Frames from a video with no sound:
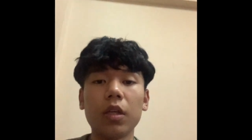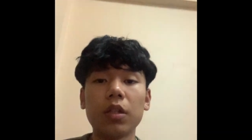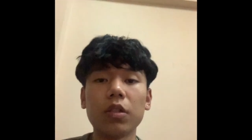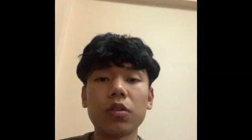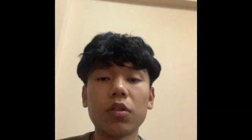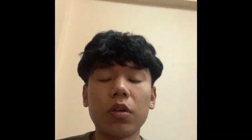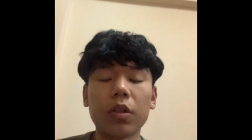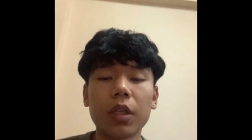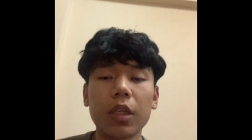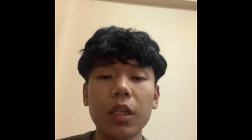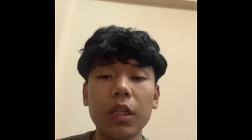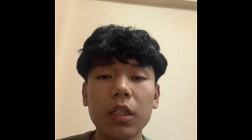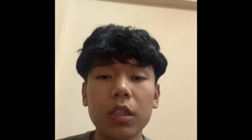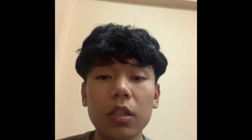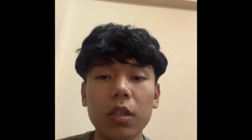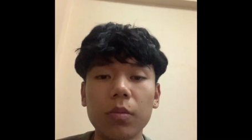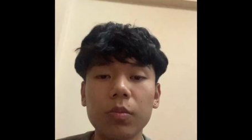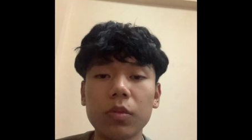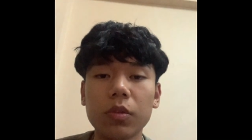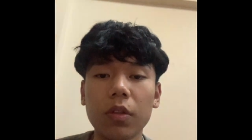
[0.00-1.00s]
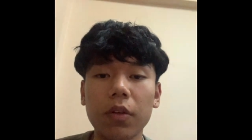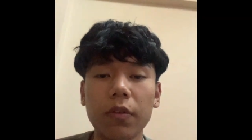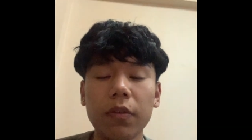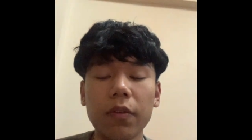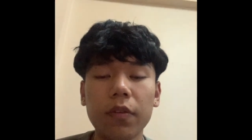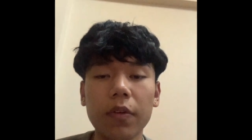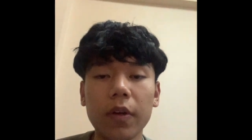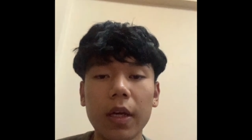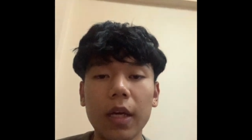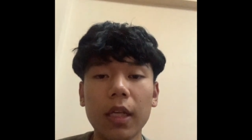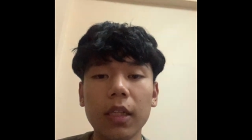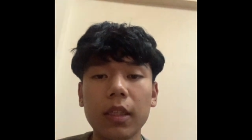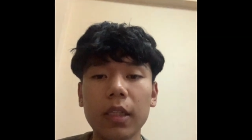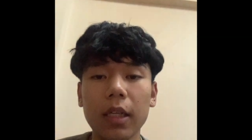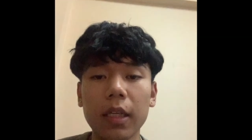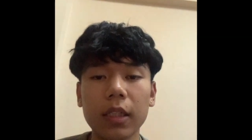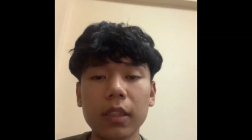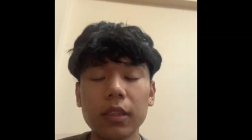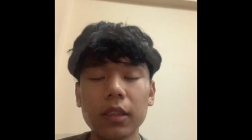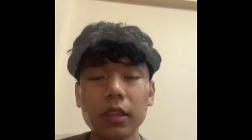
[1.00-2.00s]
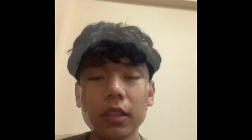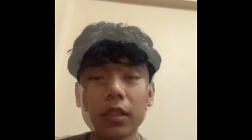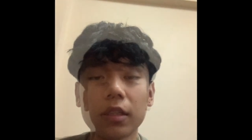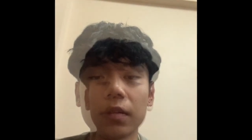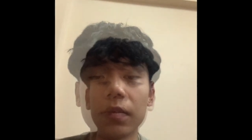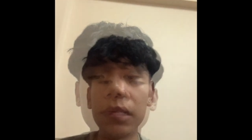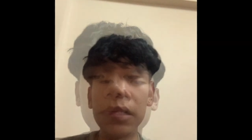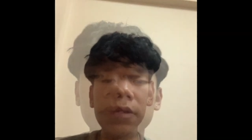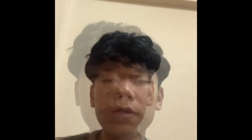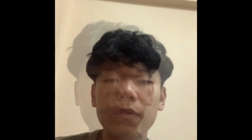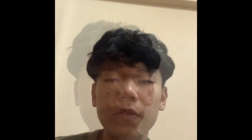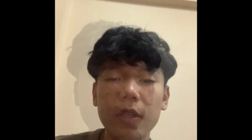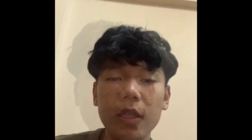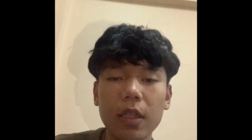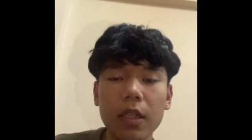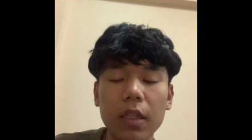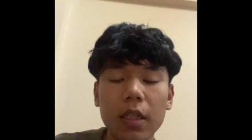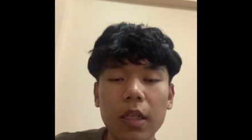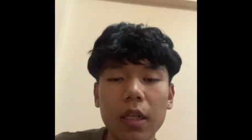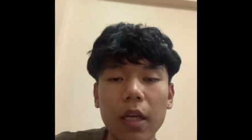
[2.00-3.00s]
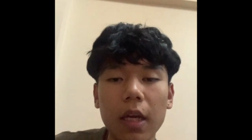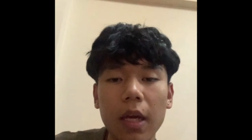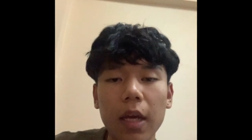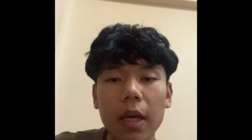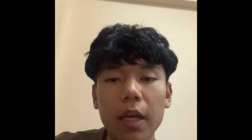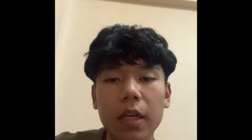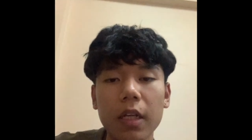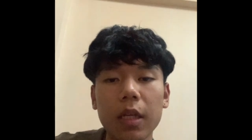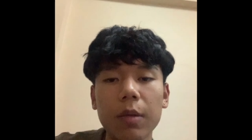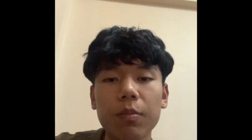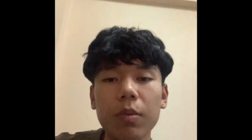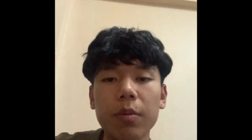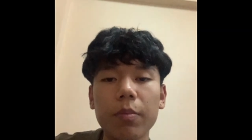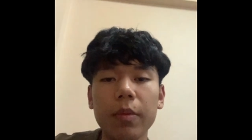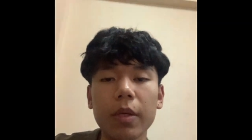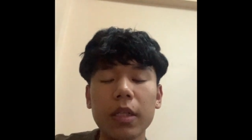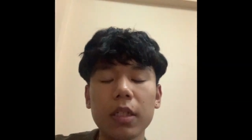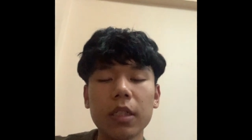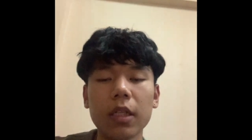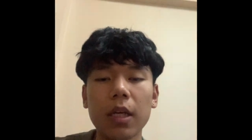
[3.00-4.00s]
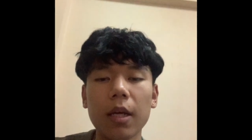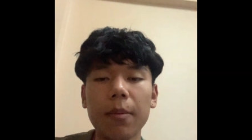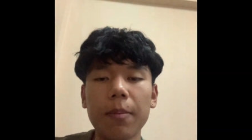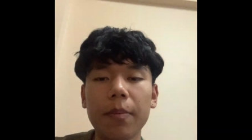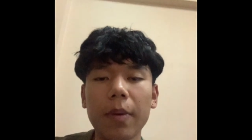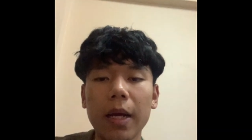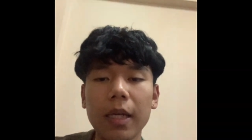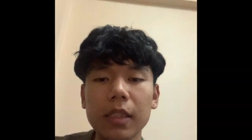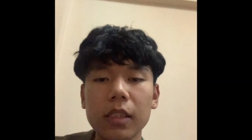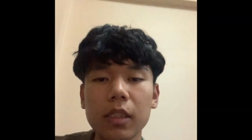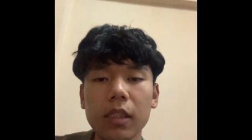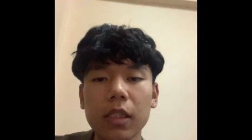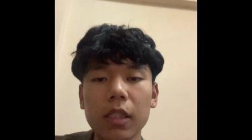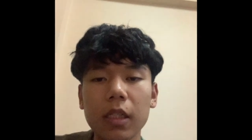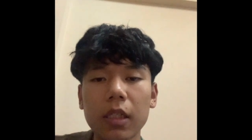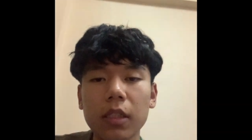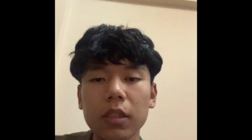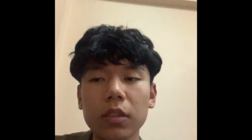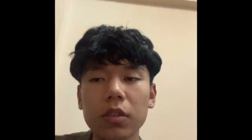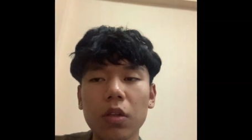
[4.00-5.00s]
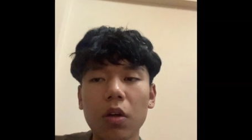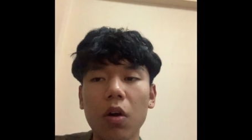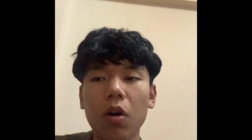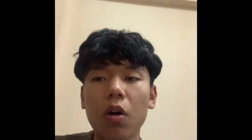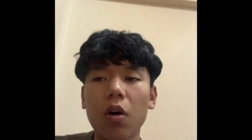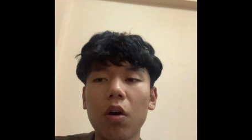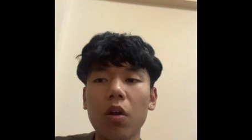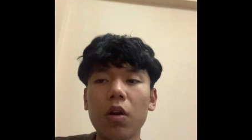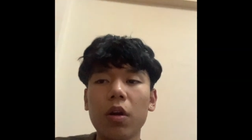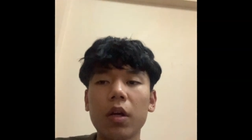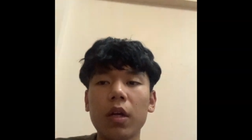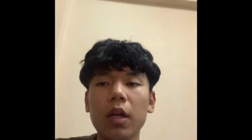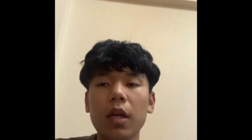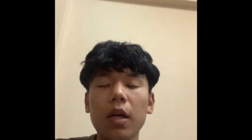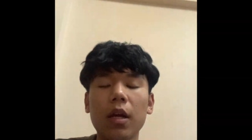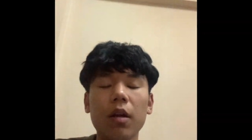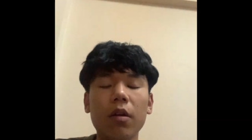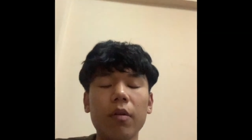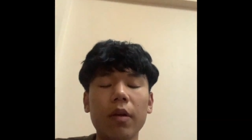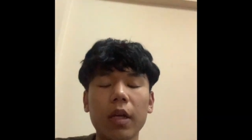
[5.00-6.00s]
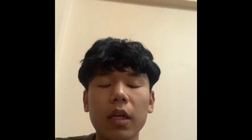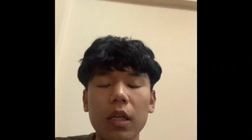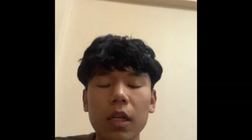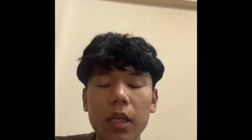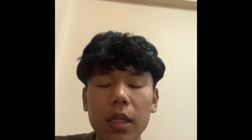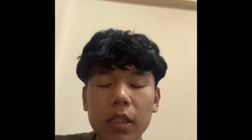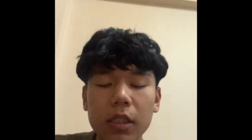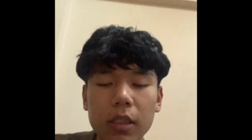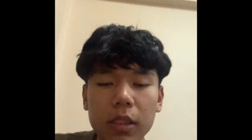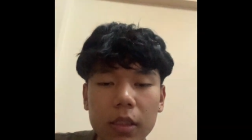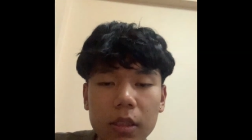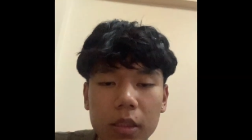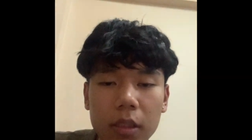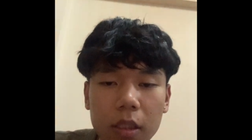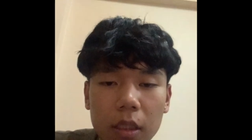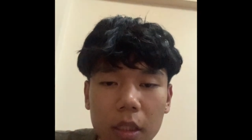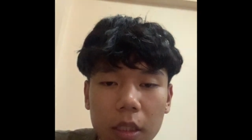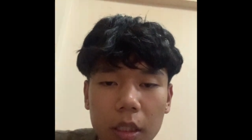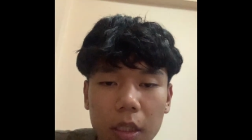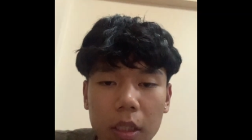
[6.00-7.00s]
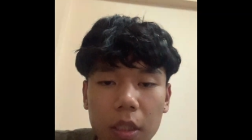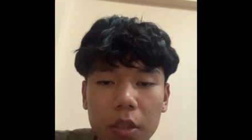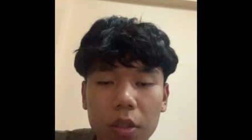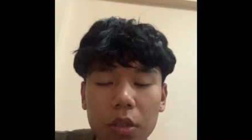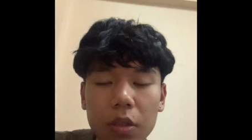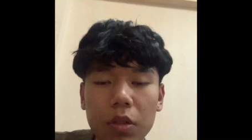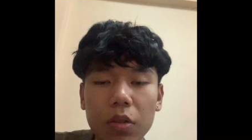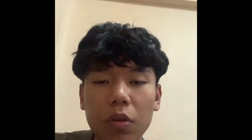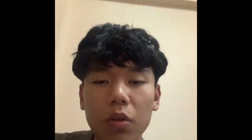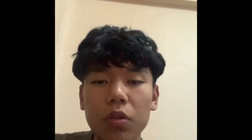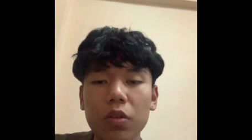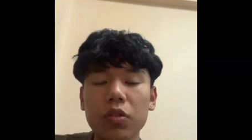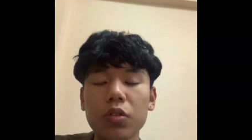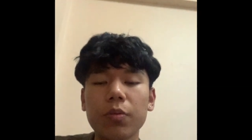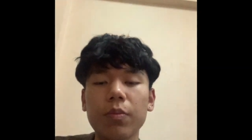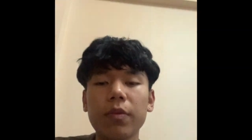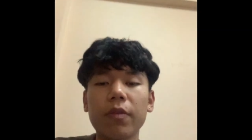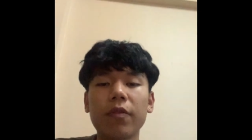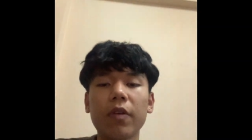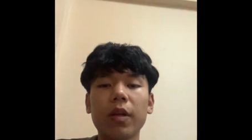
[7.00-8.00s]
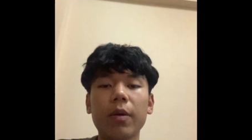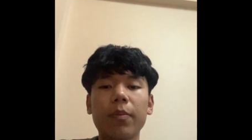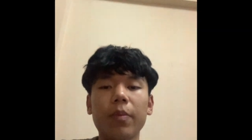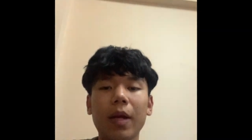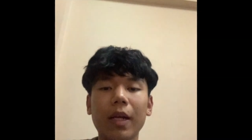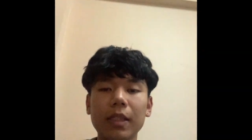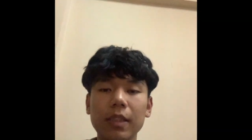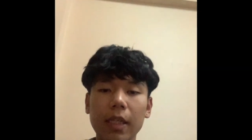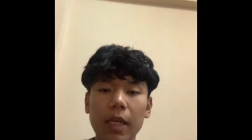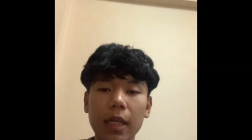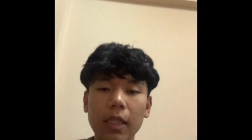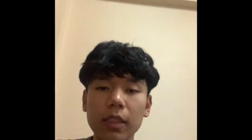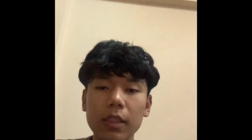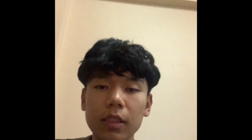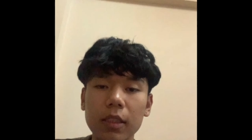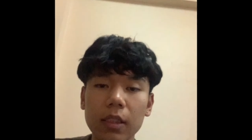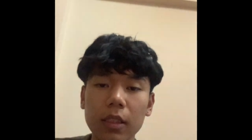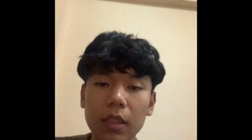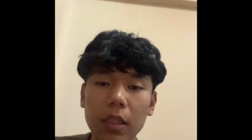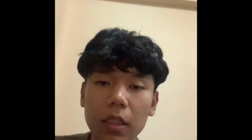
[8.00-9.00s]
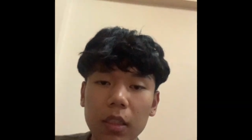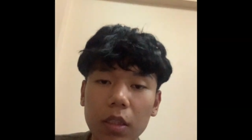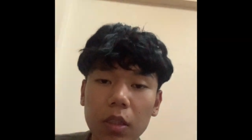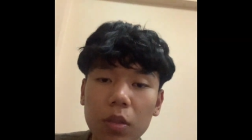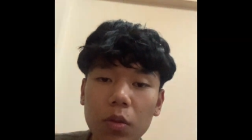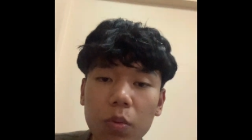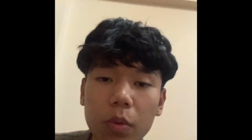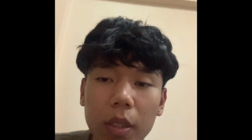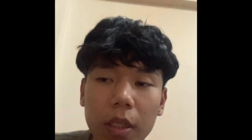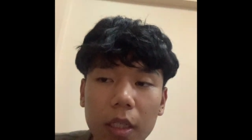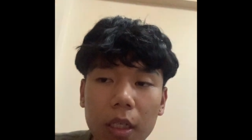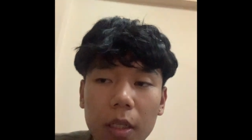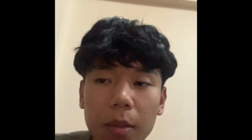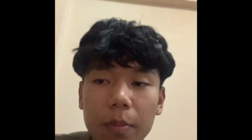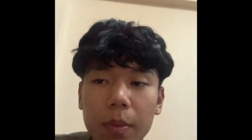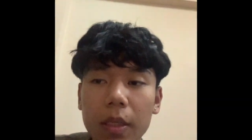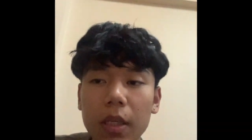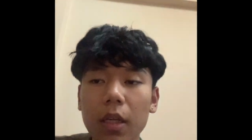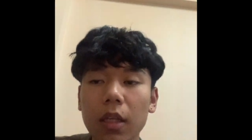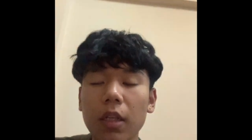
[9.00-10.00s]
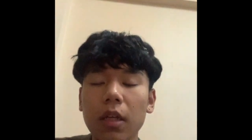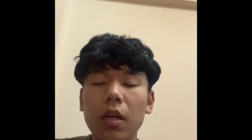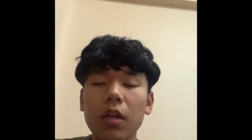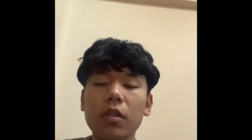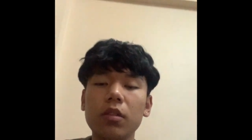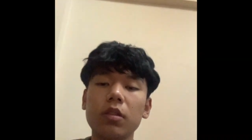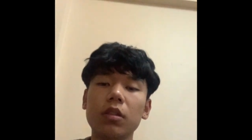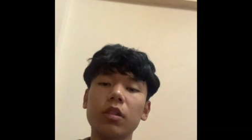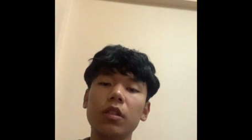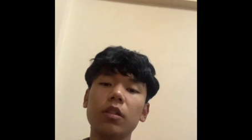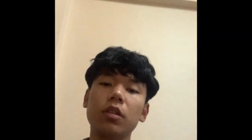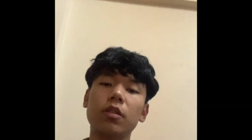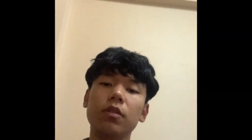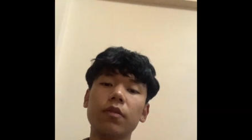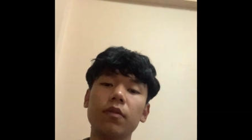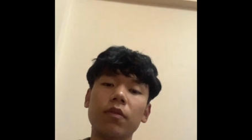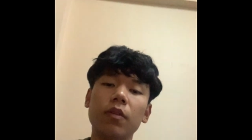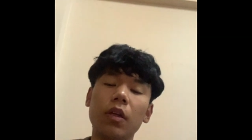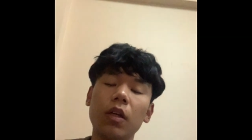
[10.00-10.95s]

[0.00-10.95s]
talking in terms of healthcare system intervene and implement price ceilings or regulations in order to prevent price hikes another one can be an alternative